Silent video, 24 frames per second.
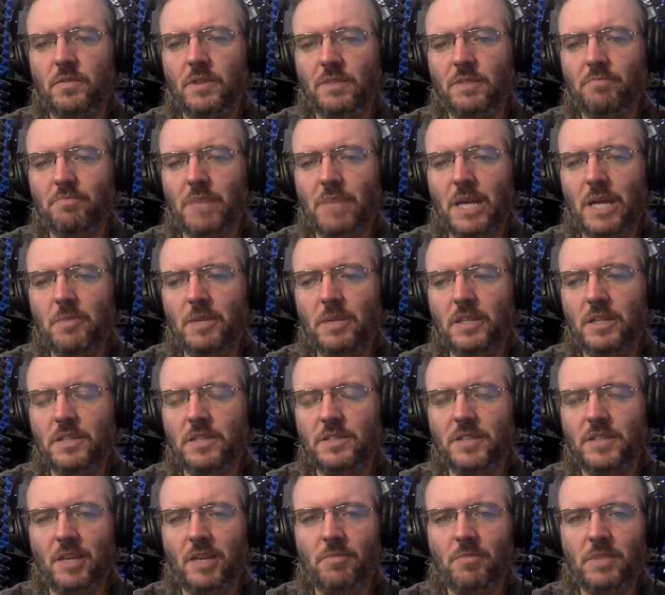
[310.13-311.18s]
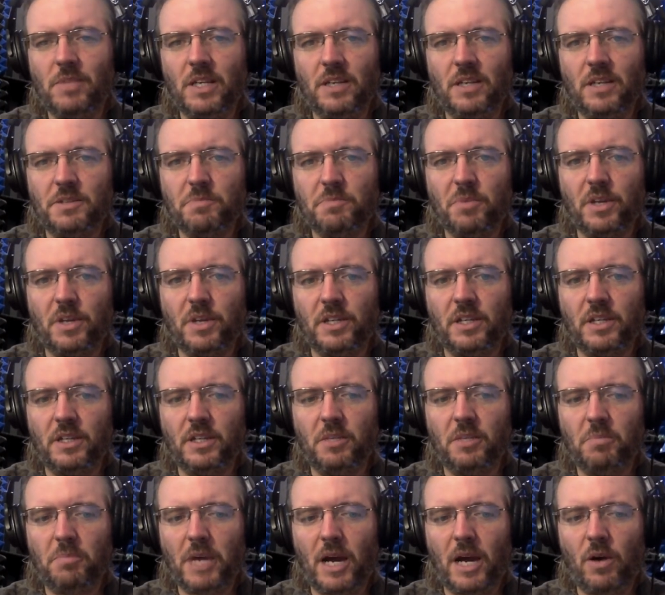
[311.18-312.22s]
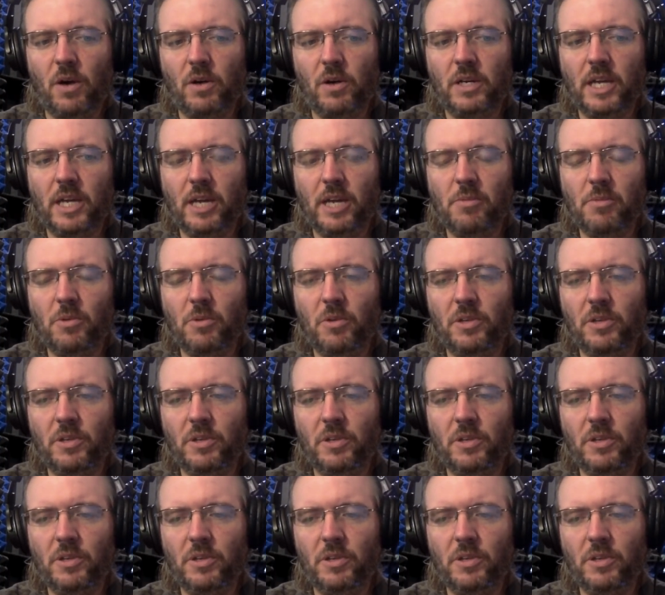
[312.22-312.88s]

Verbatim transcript: Maybe the same thing as plugging the power cable